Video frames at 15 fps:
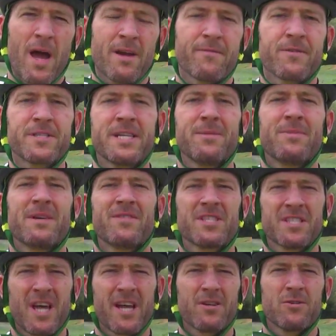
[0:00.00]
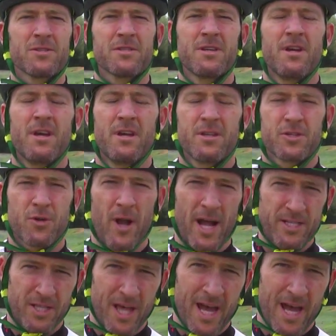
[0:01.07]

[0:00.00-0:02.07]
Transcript: rider for Team Pivot Cycles, Skratch